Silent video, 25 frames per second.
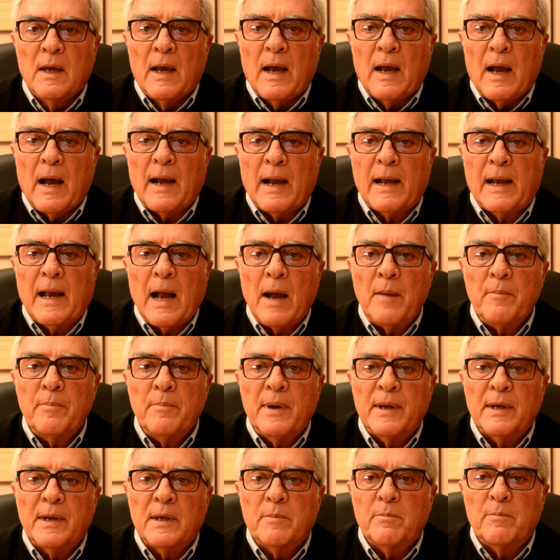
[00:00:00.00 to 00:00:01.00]

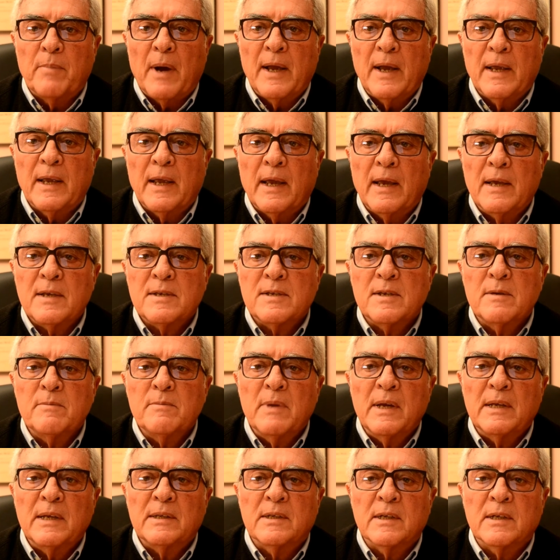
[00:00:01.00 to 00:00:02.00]
accompanied by
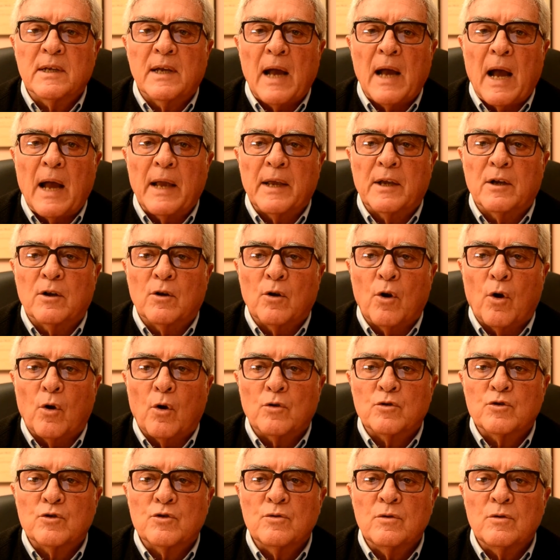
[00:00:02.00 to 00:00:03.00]
asymmetric eye
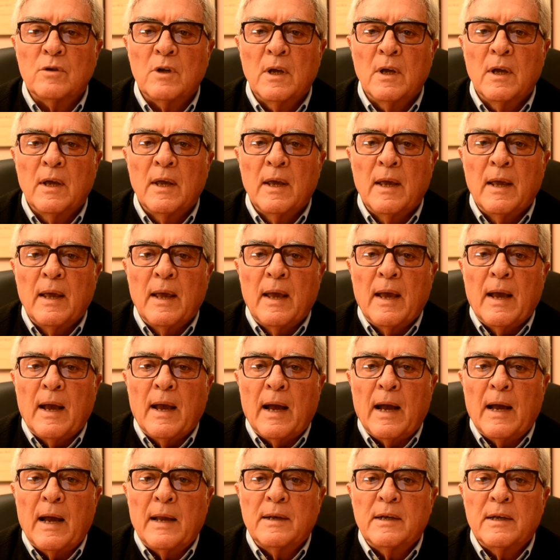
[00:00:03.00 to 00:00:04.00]
closure,
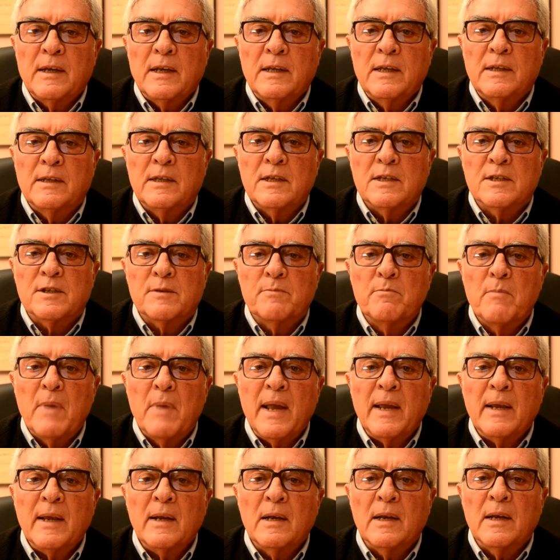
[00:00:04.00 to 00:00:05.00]
and it is
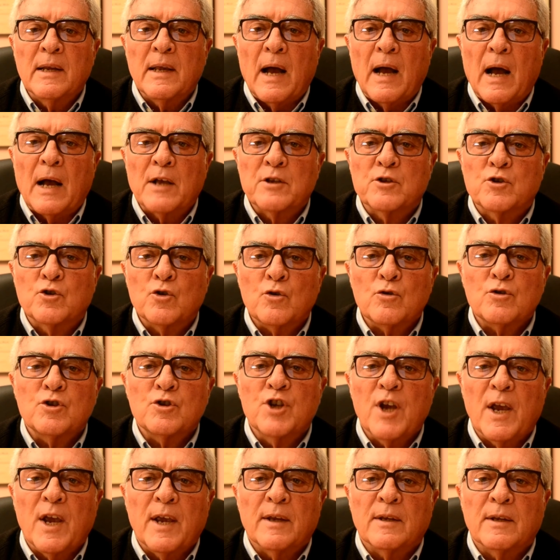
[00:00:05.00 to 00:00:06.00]
mainly
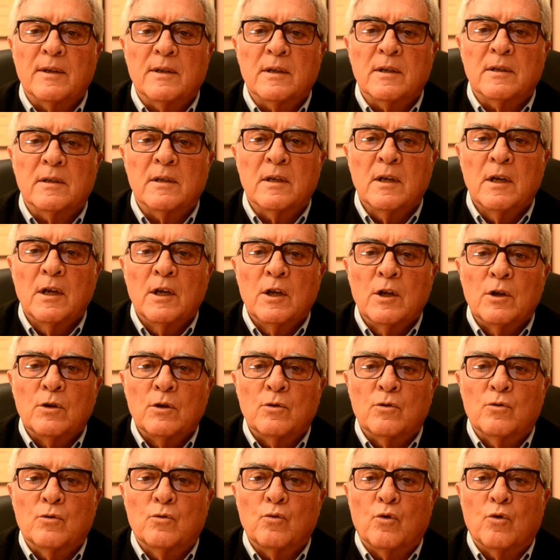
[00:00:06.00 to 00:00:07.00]
associated
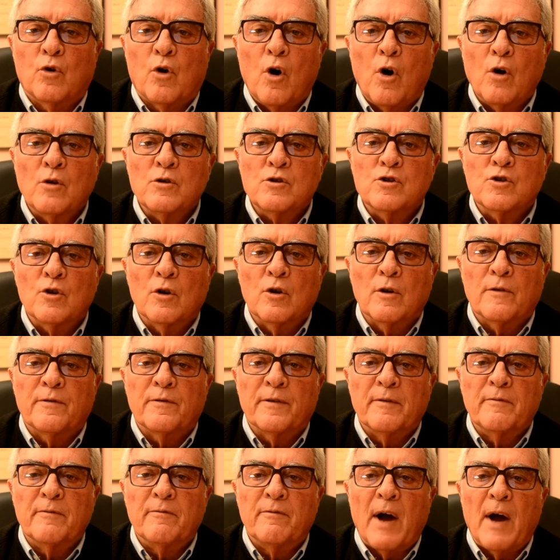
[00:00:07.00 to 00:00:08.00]
to control
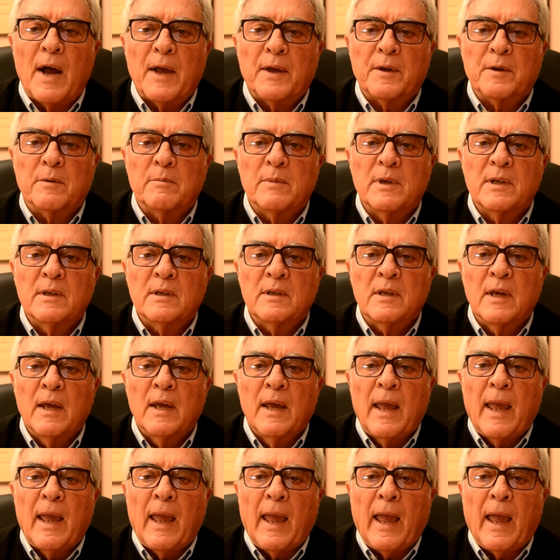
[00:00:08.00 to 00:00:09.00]
of environment
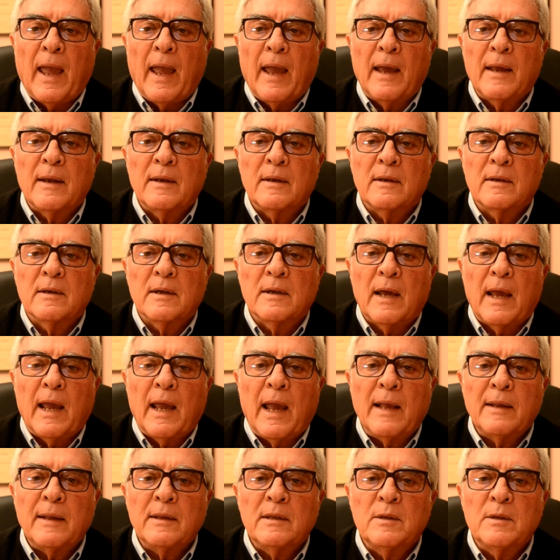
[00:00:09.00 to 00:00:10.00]
and
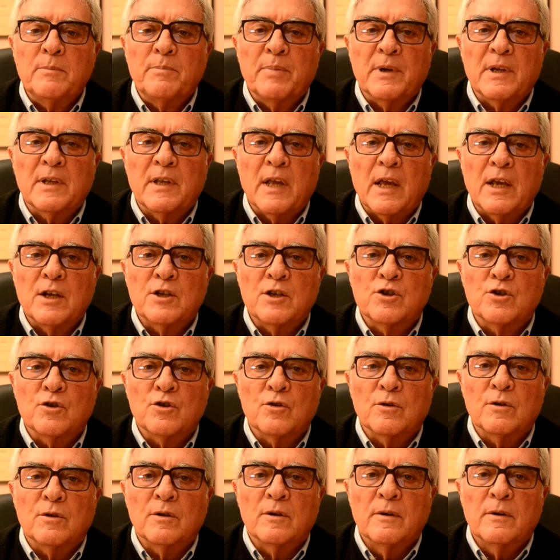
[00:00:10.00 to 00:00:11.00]

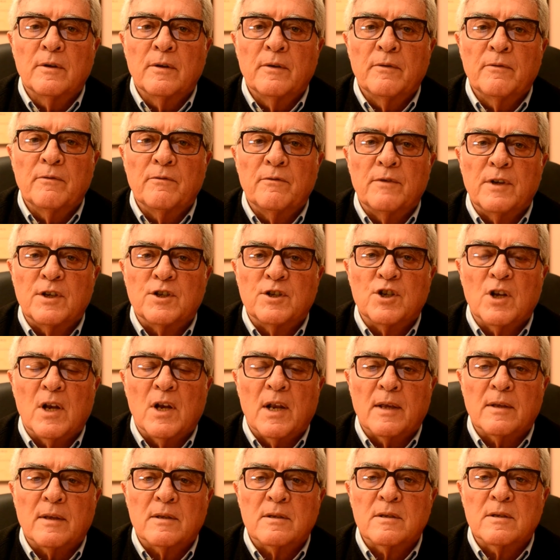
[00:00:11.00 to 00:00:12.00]
anti-predation
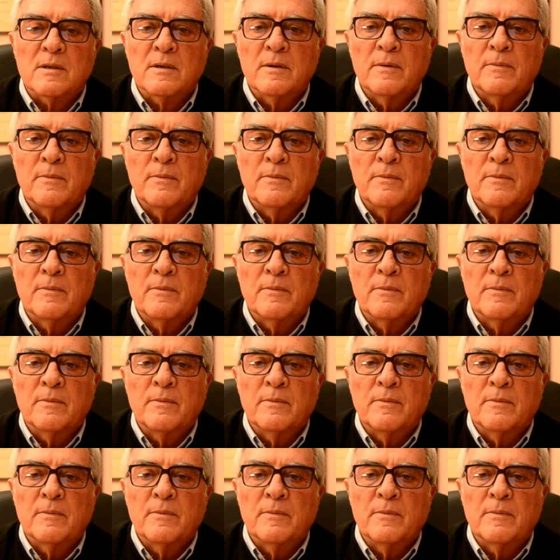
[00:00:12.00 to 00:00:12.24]
vigilance.